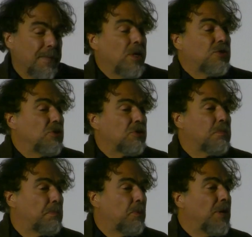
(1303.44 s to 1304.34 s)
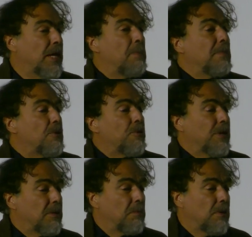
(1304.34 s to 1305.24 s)
I was just putting a
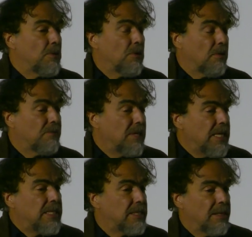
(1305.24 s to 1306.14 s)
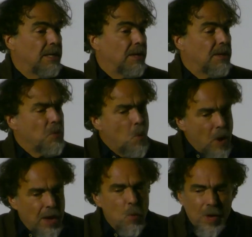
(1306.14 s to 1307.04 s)
mirror in the mirror of this
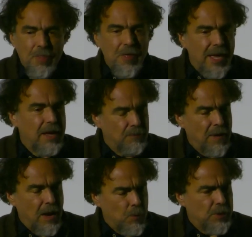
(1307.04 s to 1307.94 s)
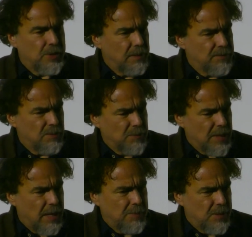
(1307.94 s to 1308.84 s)
way we think of ourselves
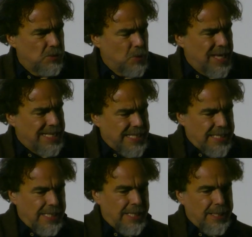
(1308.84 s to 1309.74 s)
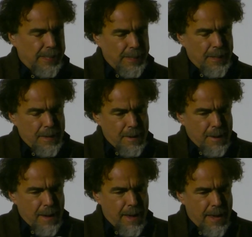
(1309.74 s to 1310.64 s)
sometimes, and you can see it.
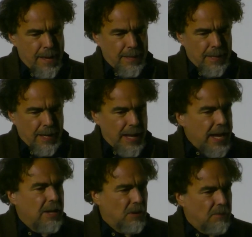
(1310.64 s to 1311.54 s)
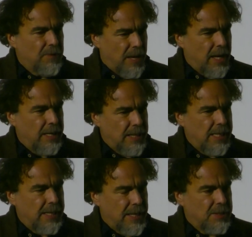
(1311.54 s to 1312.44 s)
And I love that
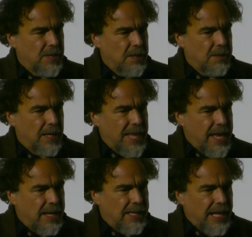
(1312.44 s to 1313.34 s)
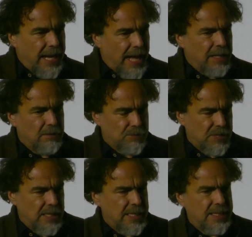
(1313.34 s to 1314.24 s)
idea that in the light
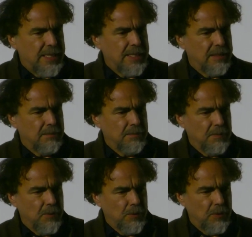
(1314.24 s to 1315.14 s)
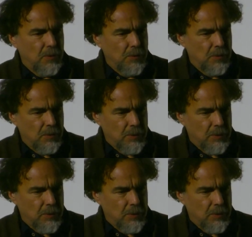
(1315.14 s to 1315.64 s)
of cynicism or